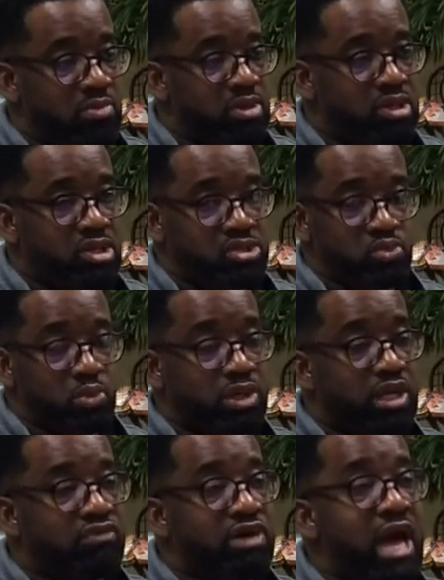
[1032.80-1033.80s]
Because
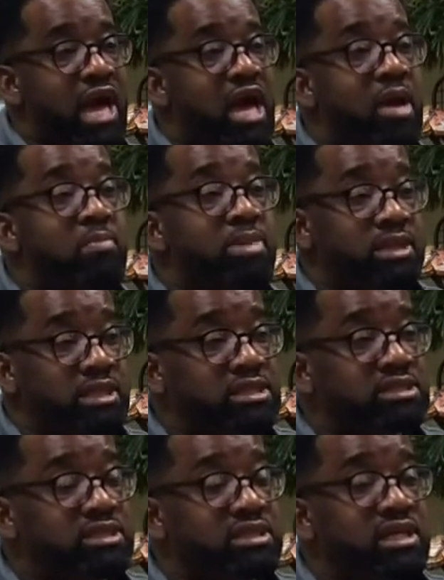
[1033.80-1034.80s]
whatever happened,
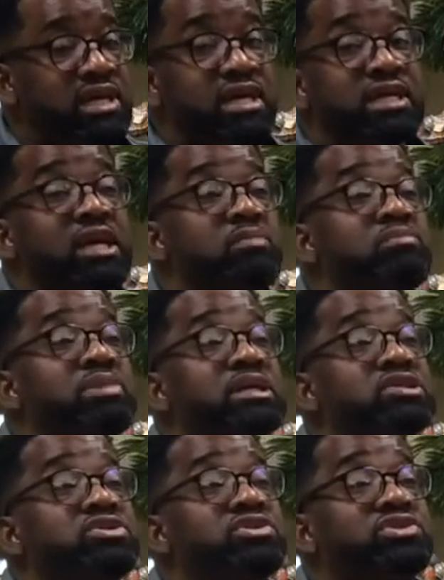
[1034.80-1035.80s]
listen, can
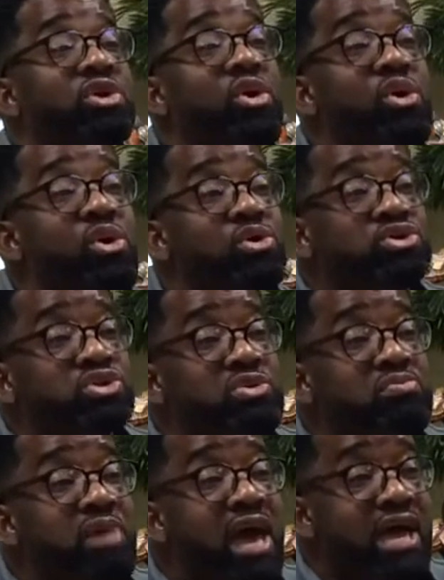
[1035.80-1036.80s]
be so
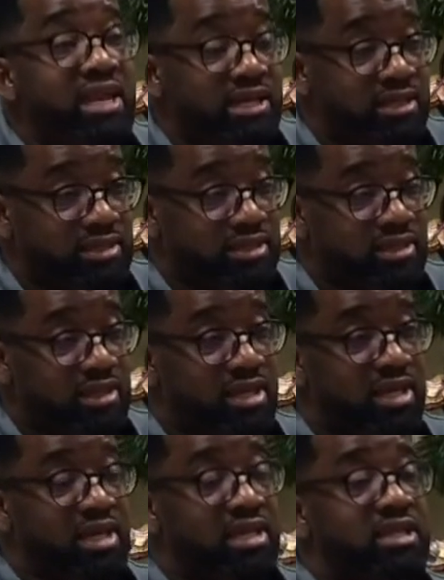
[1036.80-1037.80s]
traumatic
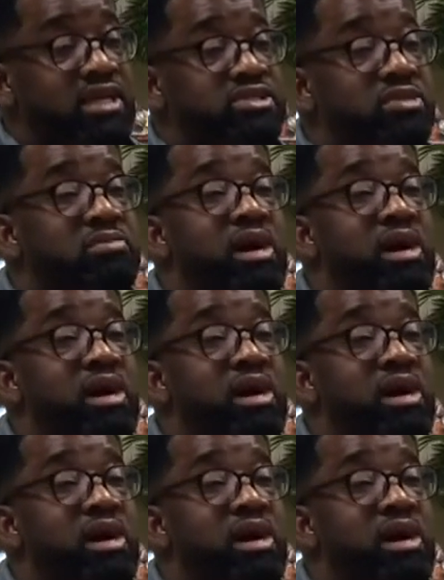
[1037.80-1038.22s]
that your